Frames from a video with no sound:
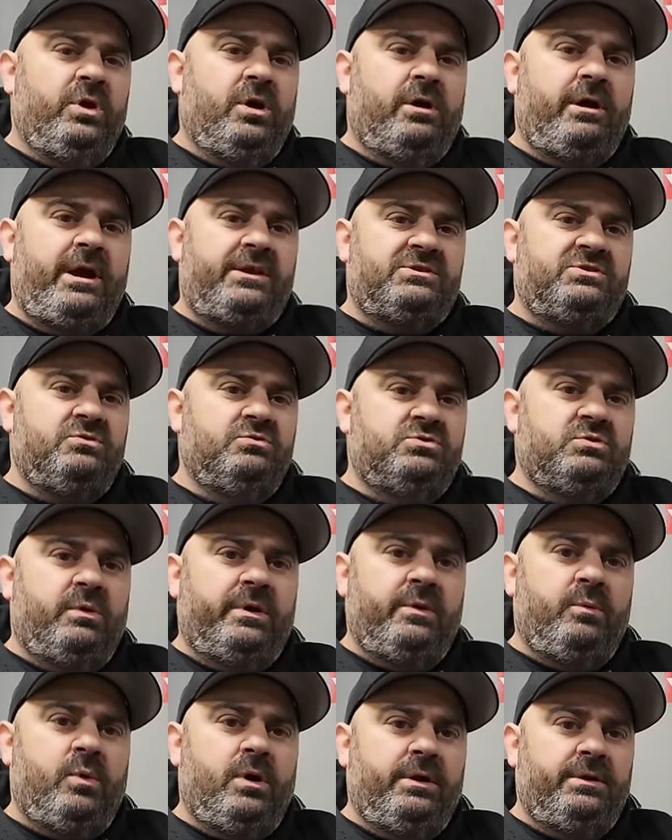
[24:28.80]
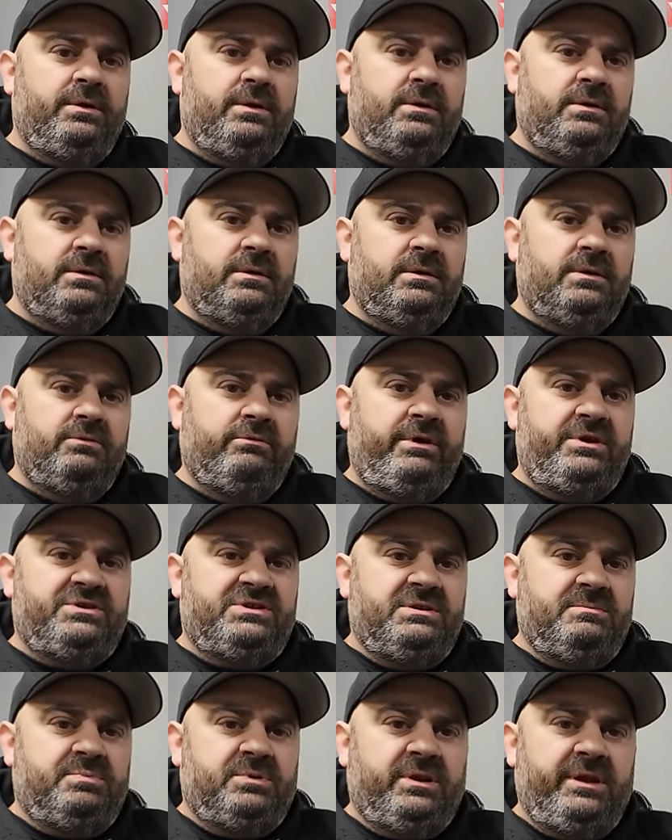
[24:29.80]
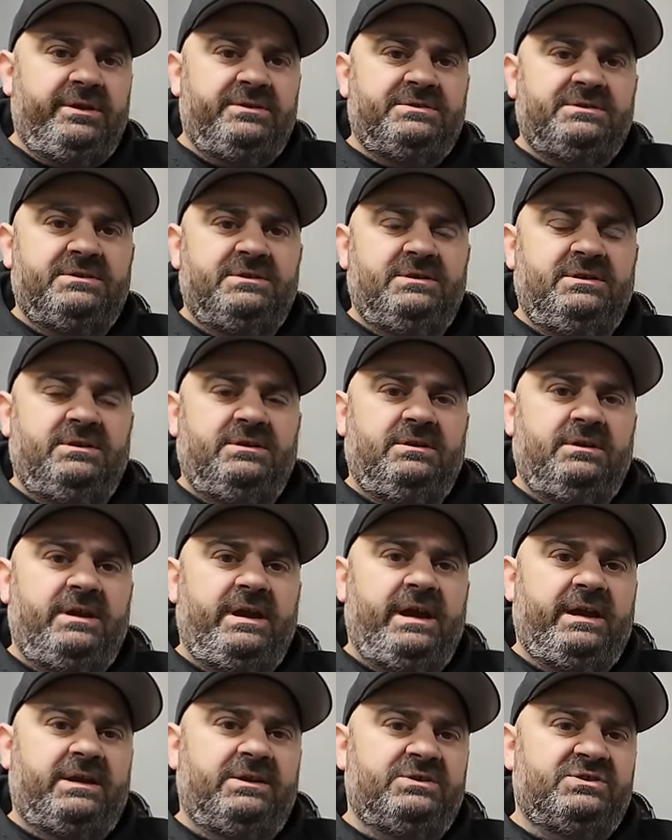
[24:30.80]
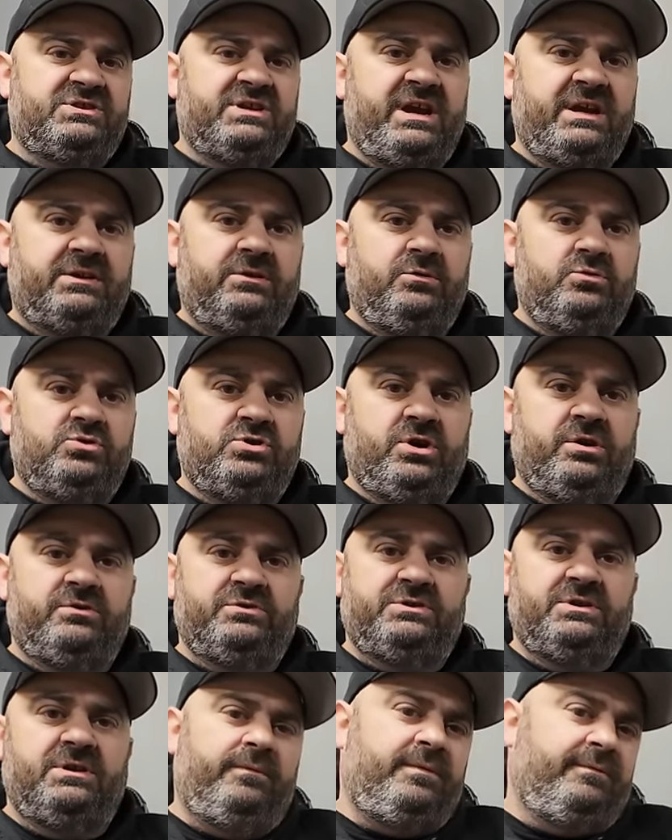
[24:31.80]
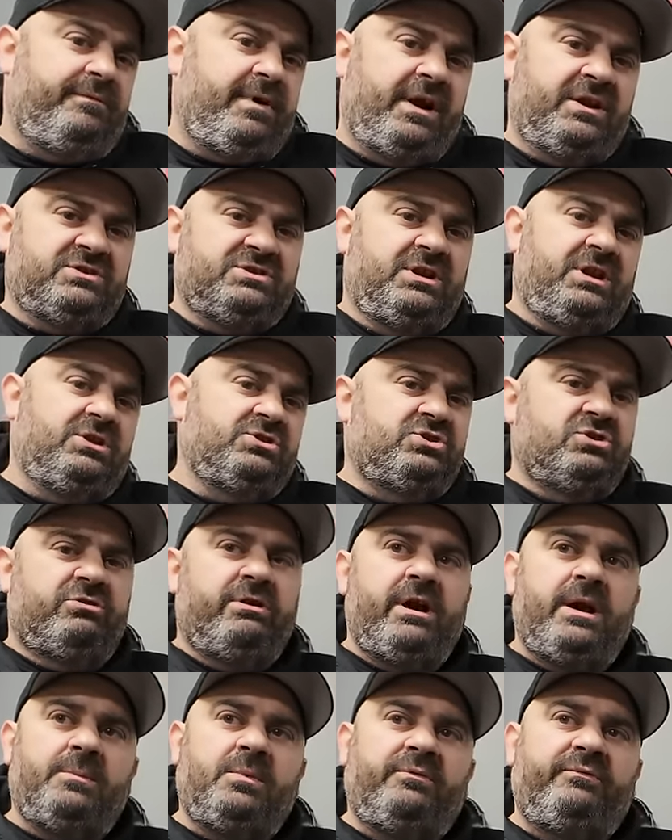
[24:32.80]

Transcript: are at two twenty-one Gracie Place in Hackensack, New Jersey. If you find us on Instagram or